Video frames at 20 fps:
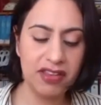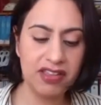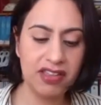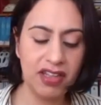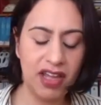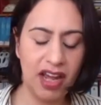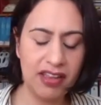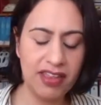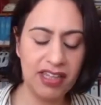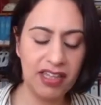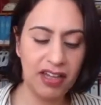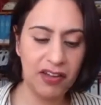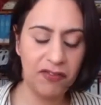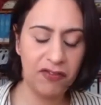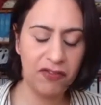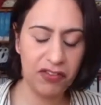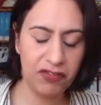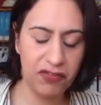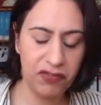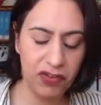I think
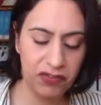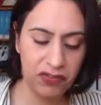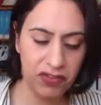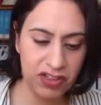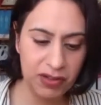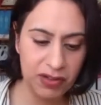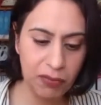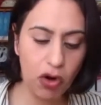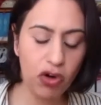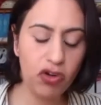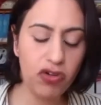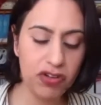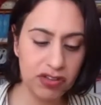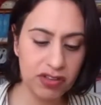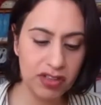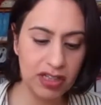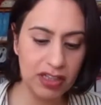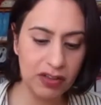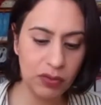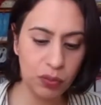for
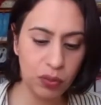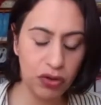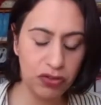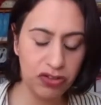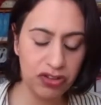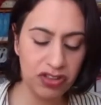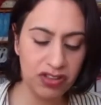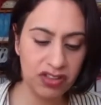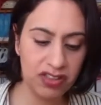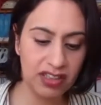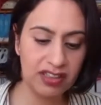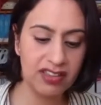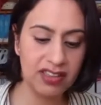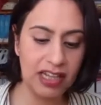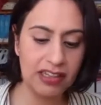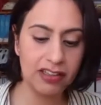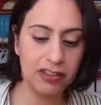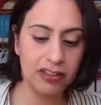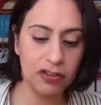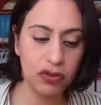democracies, what does
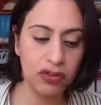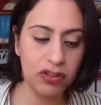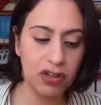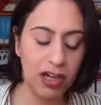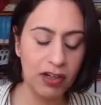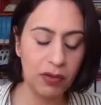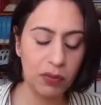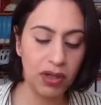success look like?